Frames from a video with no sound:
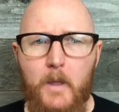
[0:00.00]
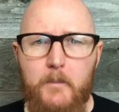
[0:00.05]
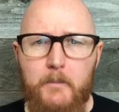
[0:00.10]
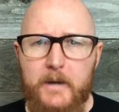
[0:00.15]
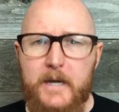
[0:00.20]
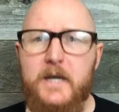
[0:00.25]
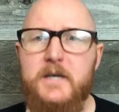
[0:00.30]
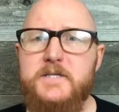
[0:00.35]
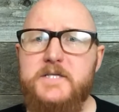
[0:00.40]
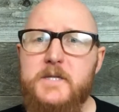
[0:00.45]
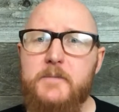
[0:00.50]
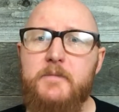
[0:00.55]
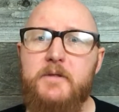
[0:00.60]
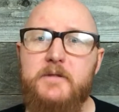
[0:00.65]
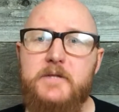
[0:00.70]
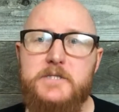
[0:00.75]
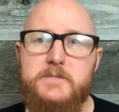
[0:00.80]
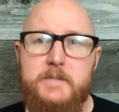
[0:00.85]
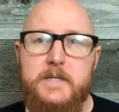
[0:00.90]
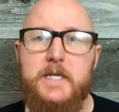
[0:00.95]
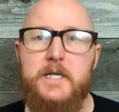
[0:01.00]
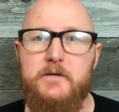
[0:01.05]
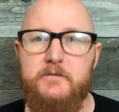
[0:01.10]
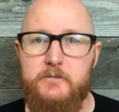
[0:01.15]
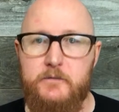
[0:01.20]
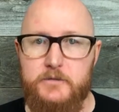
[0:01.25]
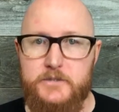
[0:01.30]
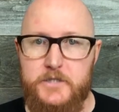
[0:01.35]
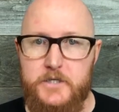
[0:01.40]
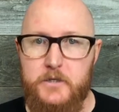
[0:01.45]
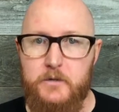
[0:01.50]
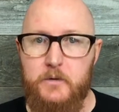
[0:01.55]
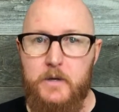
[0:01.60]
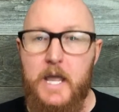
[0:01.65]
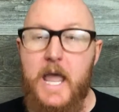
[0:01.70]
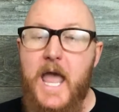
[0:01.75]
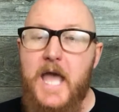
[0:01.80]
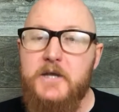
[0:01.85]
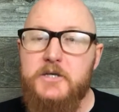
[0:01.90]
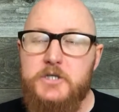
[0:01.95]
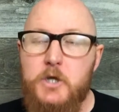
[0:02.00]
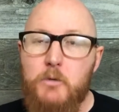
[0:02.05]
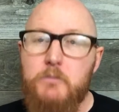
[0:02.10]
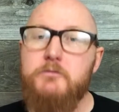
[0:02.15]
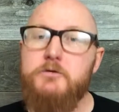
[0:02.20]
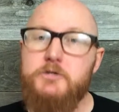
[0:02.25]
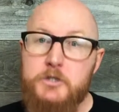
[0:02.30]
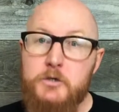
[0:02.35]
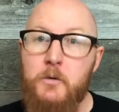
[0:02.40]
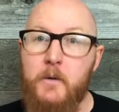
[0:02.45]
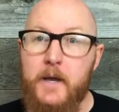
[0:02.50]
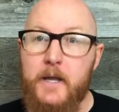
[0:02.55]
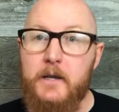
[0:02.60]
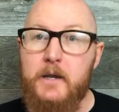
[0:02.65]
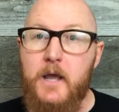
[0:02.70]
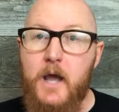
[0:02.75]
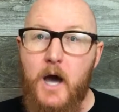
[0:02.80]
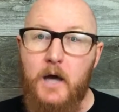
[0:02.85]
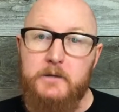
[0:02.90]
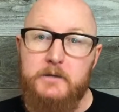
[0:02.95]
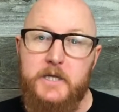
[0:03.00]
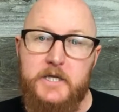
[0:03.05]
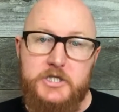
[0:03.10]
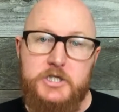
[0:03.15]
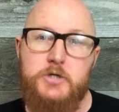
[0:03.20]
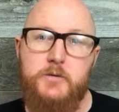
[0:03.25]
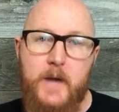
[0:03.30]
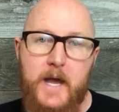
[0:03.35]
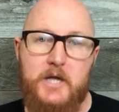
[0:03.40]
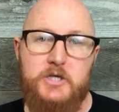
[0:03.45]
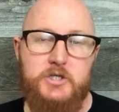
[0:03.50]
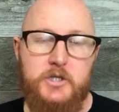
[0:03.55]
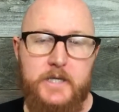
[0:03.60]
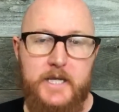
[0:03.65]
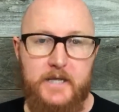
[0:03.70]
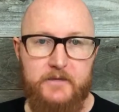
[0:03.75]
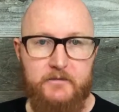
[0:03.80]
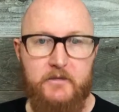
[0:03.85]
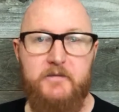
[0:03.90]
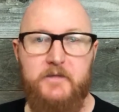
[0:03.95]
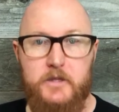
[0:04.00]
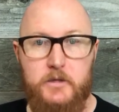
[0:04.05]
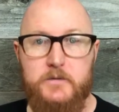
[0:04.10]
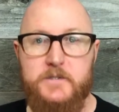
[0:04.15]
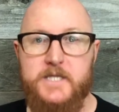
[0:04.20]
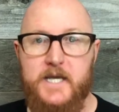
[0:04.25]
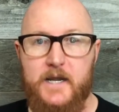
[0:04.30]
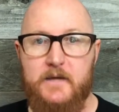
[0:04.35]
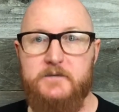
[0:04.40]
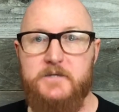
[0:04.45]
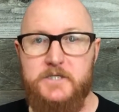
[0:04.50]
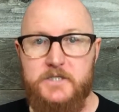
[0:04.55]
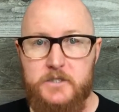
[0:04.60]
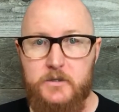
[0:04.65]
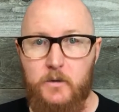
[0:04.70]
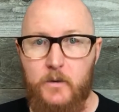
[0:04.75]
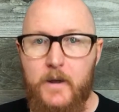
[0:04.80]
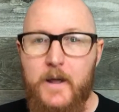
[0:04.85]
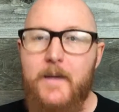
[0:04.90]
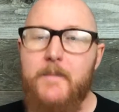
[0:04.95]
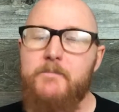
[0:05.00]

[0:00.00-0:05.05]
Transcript: But it is something that's meaningful to you. And don't do it unless you actually hit the thing you set out to do.